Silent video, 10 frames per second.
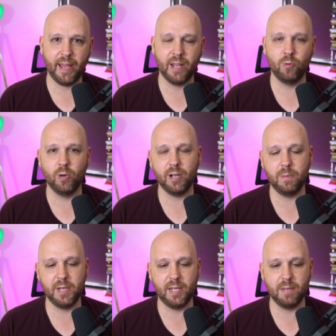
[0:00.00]
and we're going
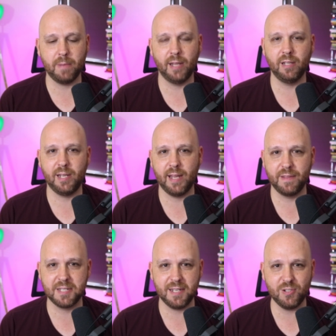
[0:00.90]
to begin by looking
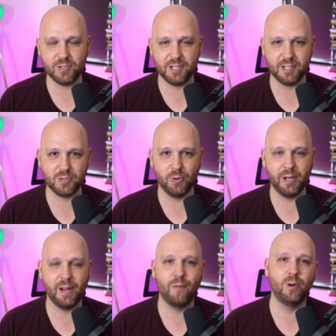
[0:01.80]
at this interesting
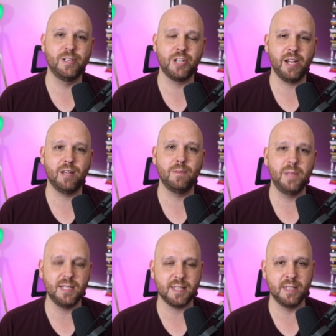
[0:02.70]
story of where Jacob
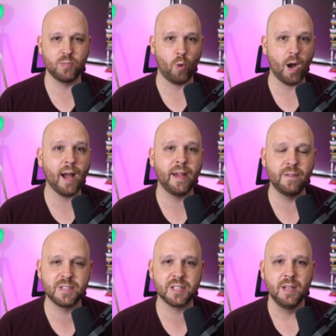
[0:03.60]
meets his
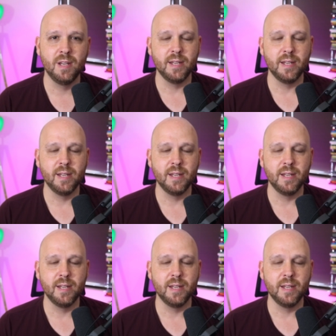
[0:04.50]
wives.